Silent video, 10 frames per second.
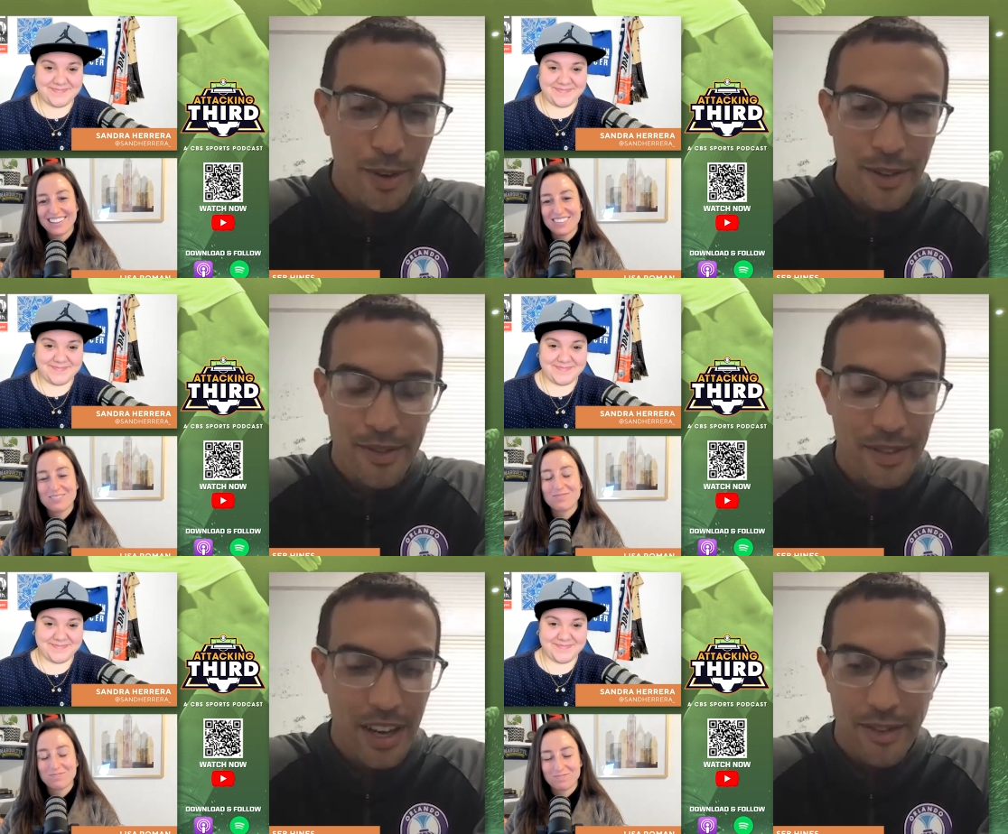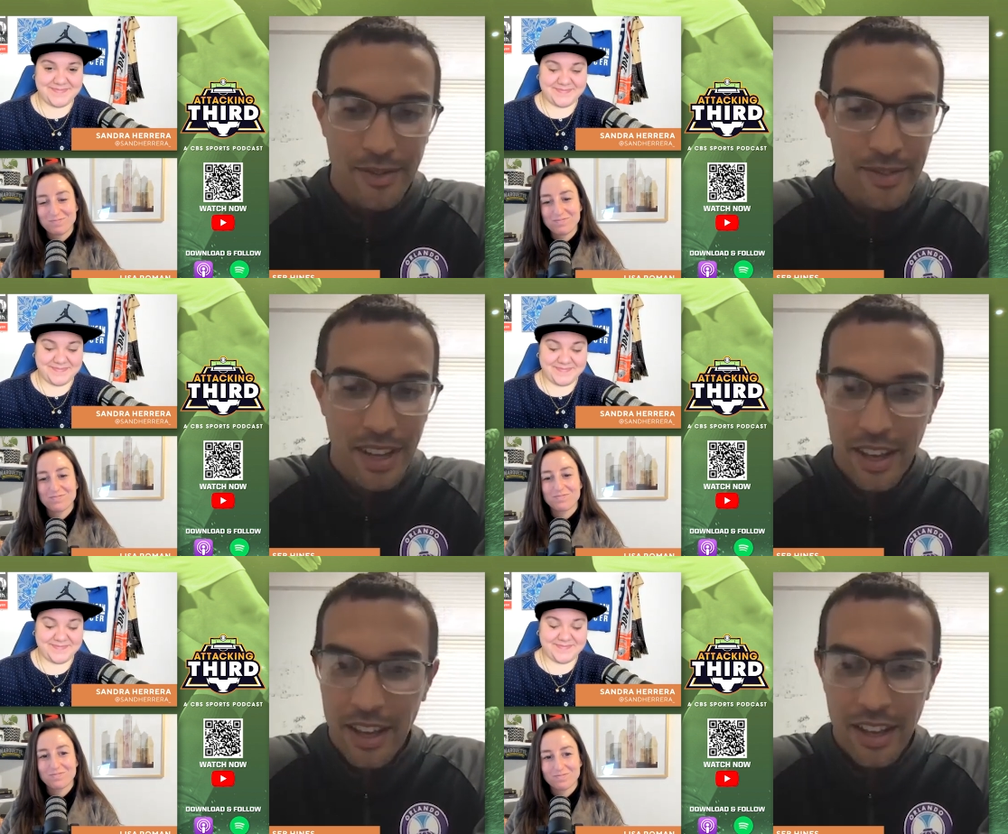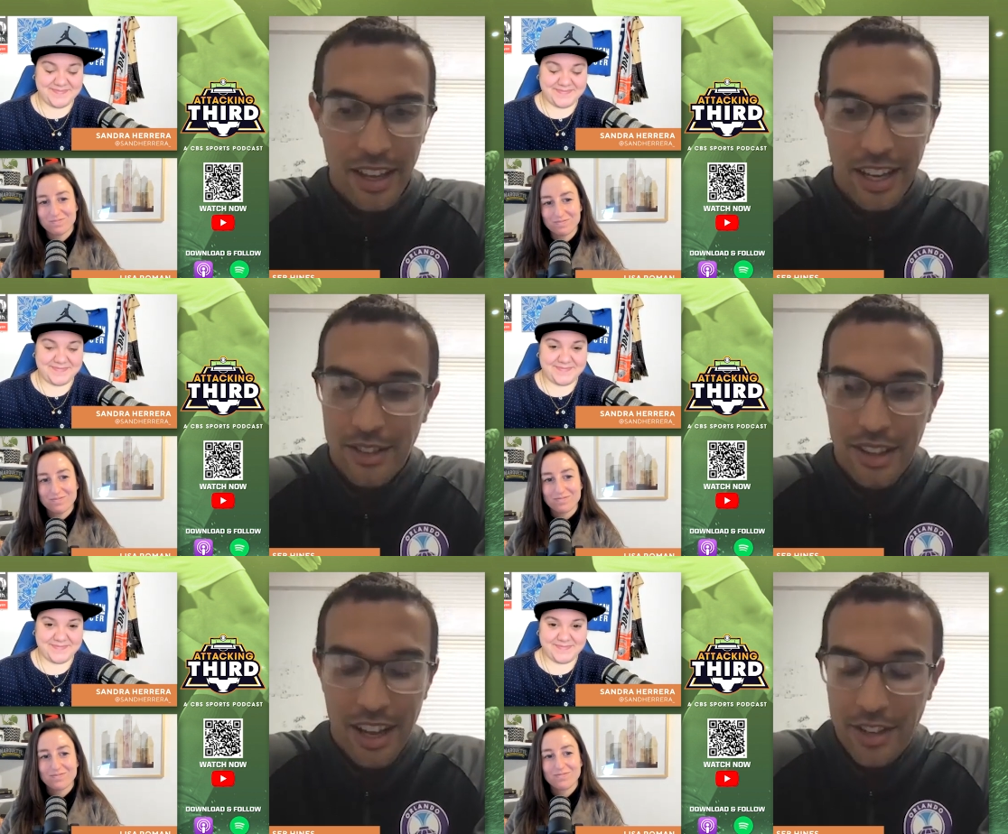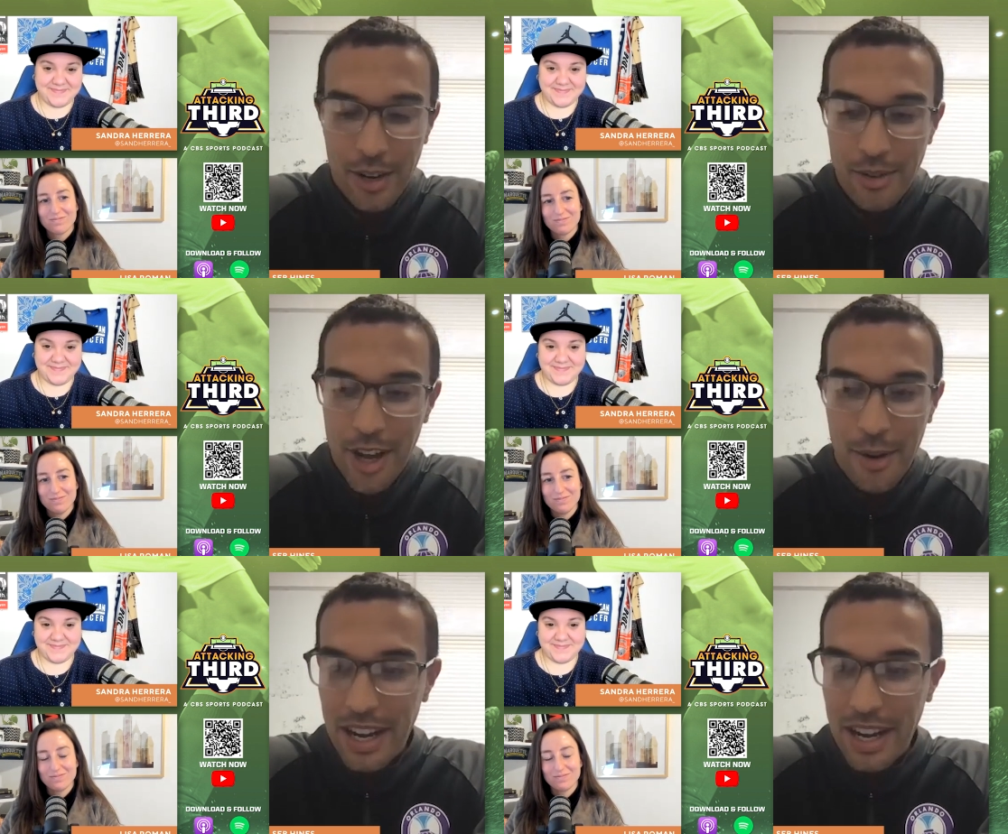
Speaker 1: with. I've is, I don't know